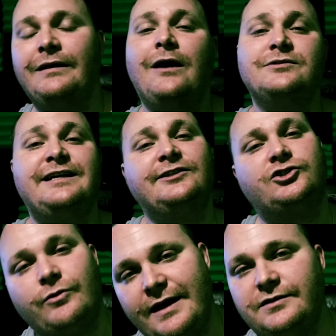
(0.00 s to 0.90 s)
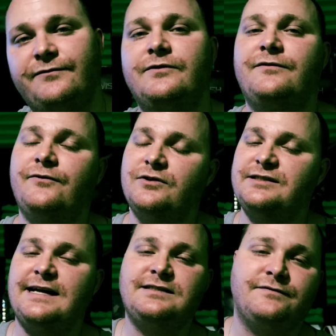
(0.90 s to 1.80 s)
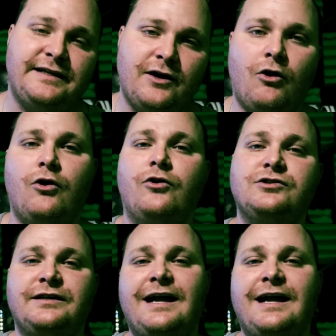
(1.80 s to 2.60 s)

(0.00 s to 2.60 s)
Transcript: when I was getting transferred for excessive DRs